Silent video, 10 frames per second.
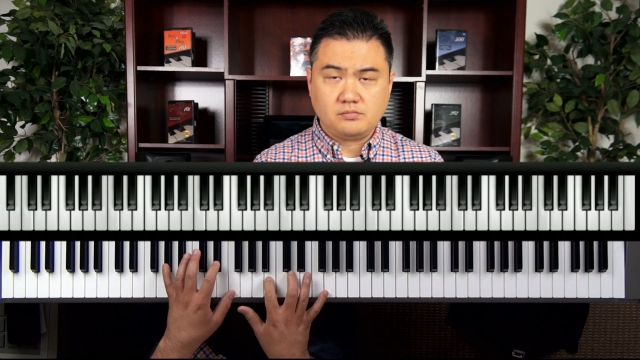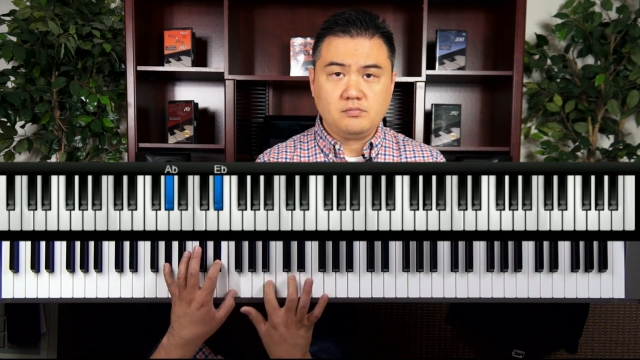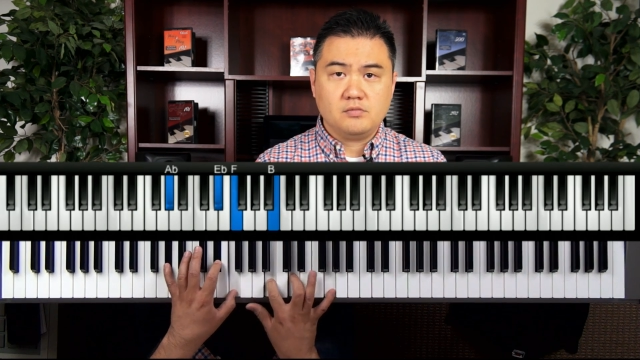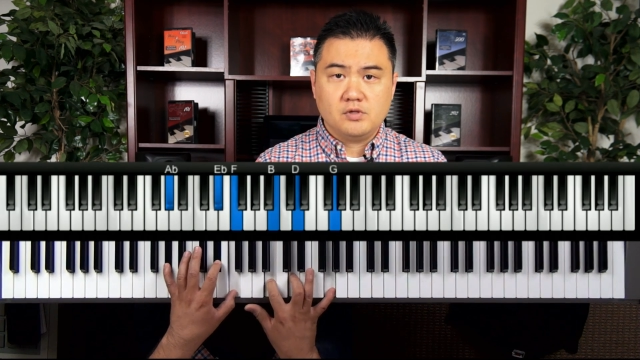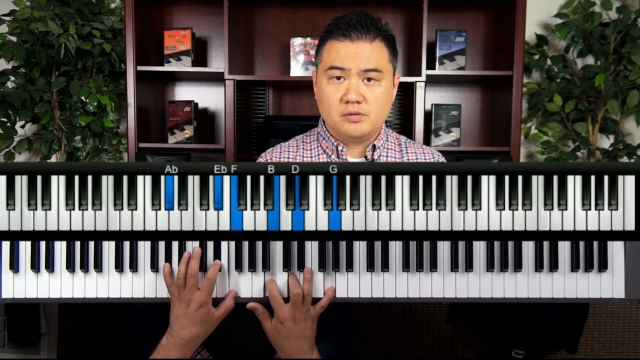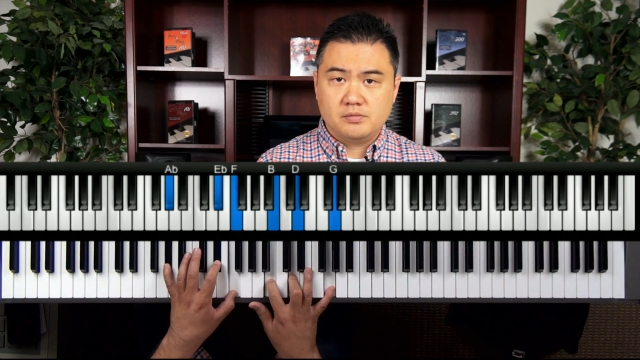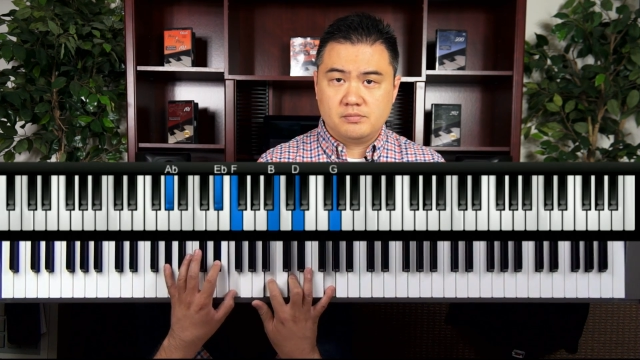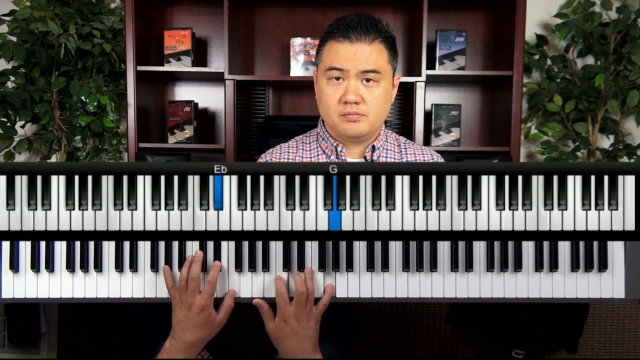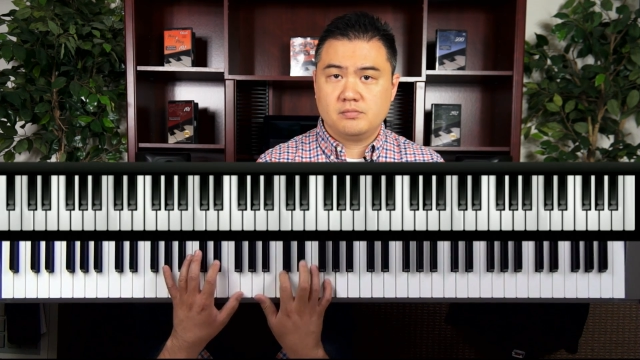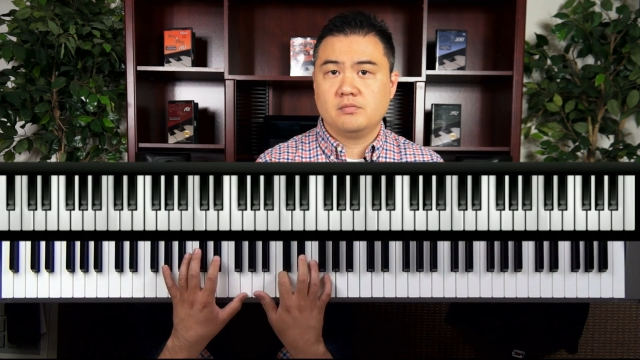
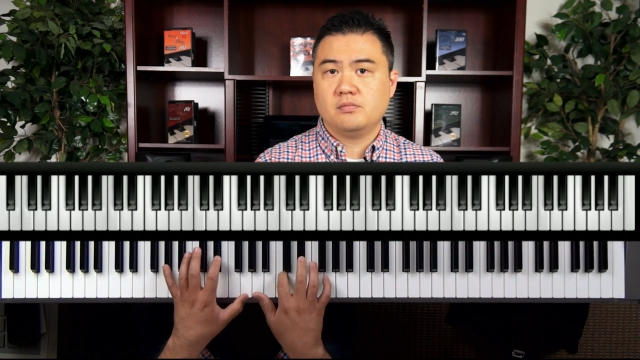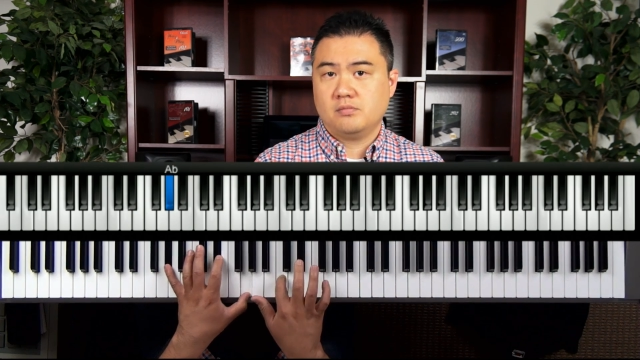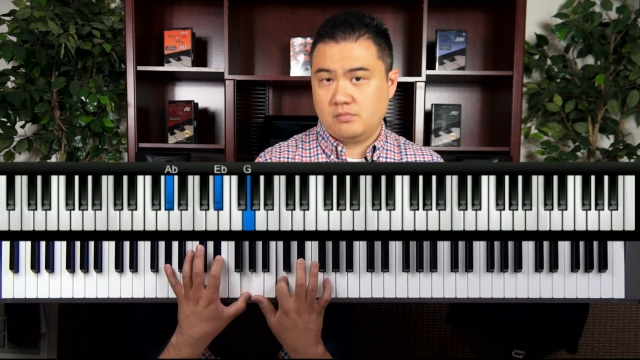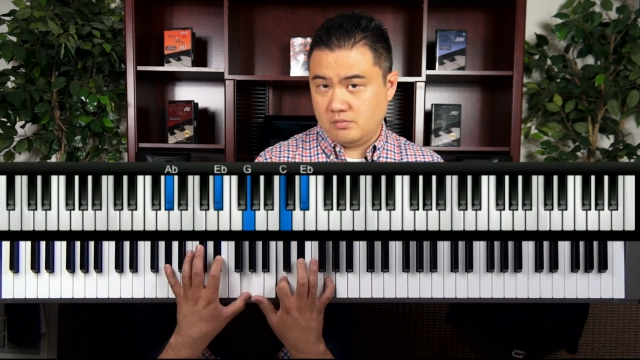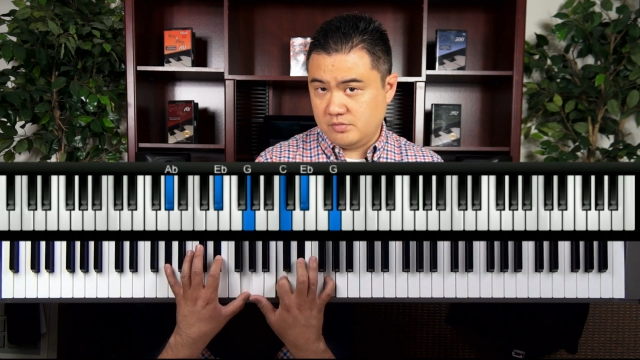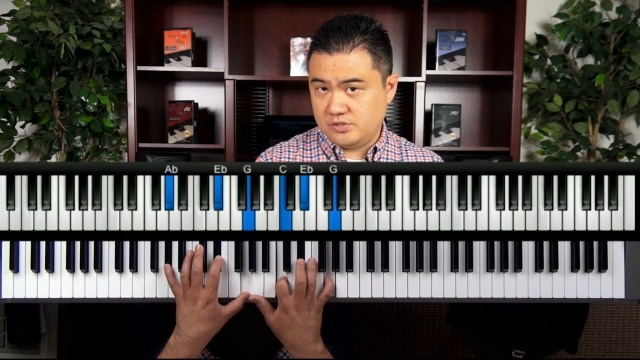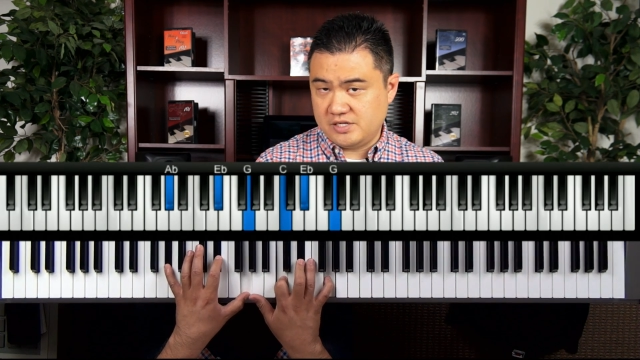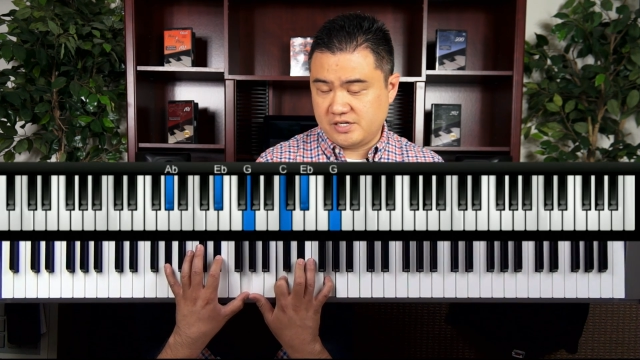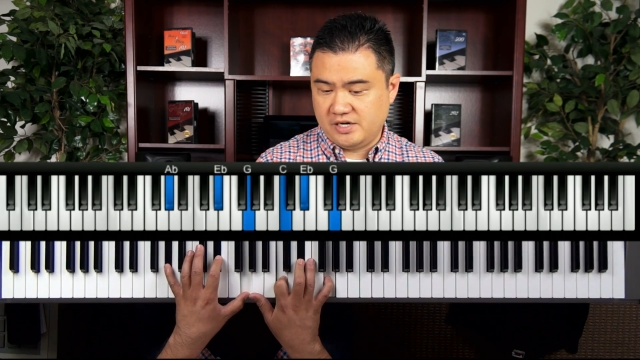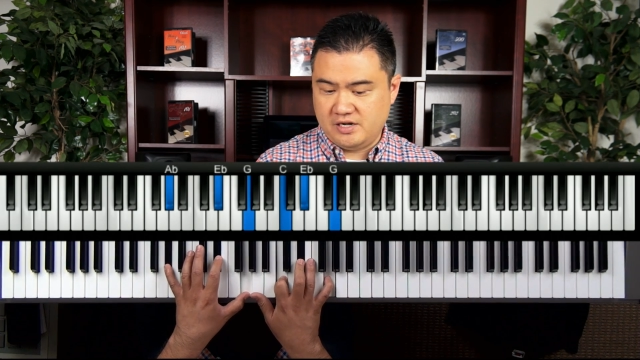So
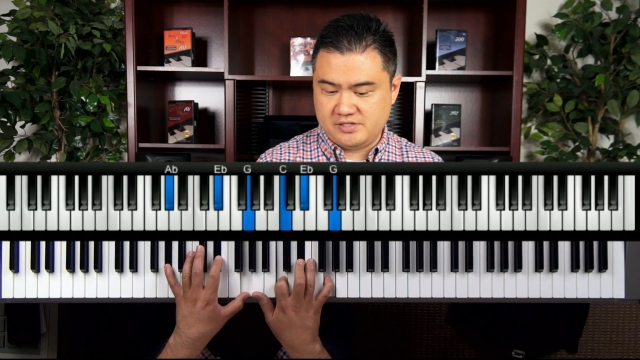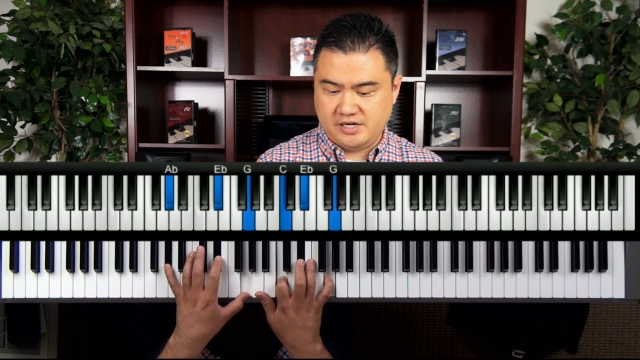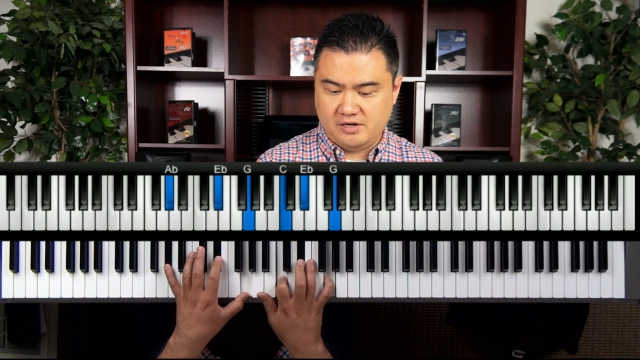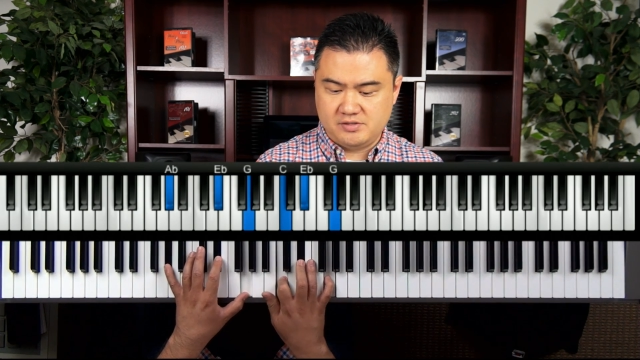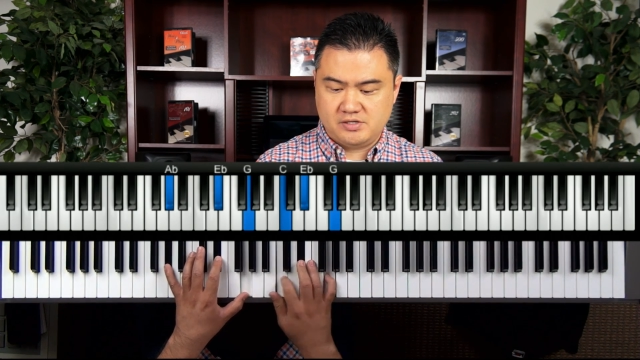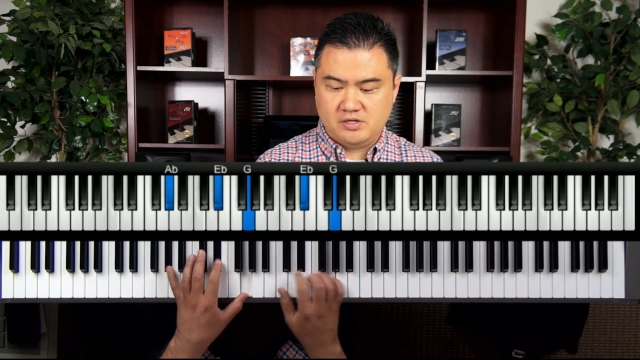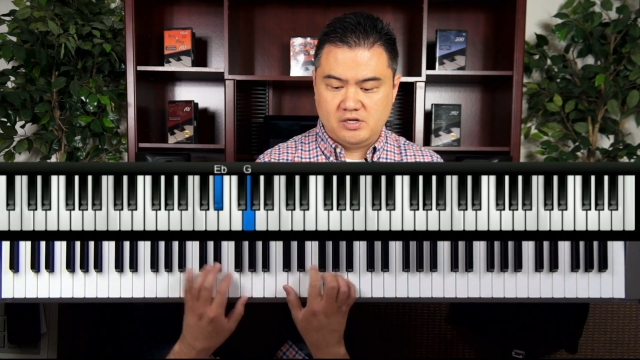that's kind of how it sounds.